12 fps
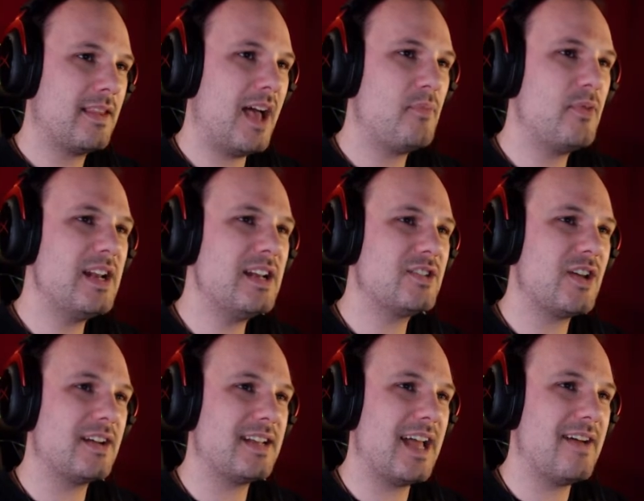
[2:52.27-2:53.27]
Now, I'm pretty
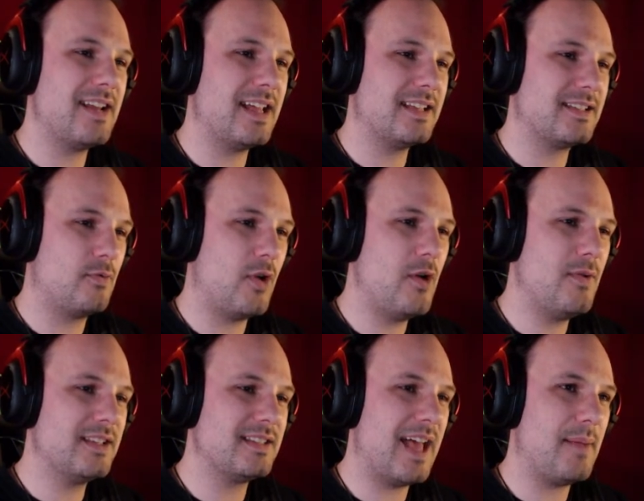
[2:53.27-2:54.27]
sure, there it is,
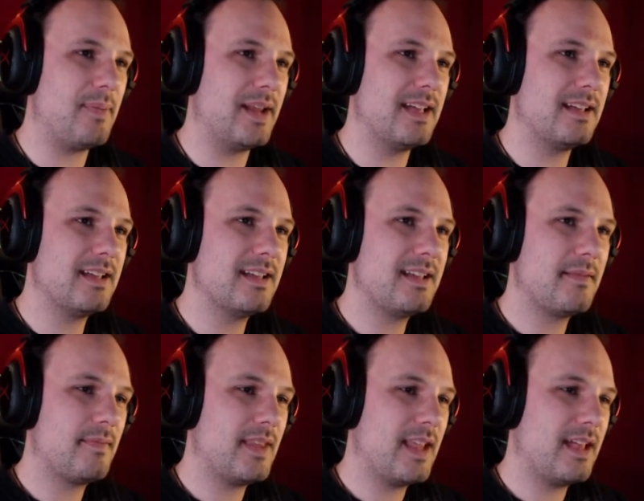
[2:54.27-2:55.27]
Rowan sapling,
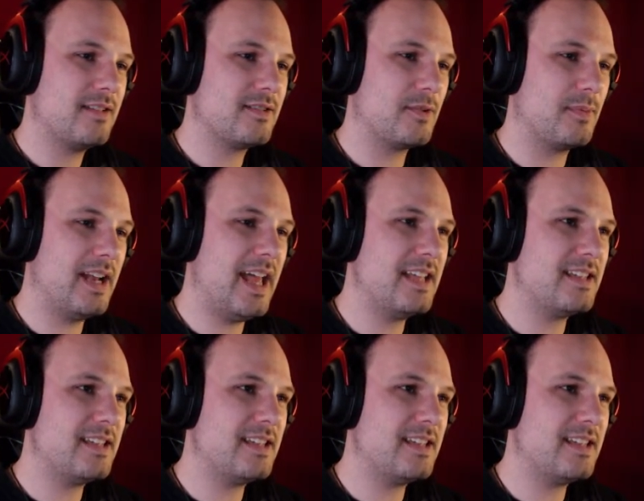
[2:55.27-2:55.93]
some clay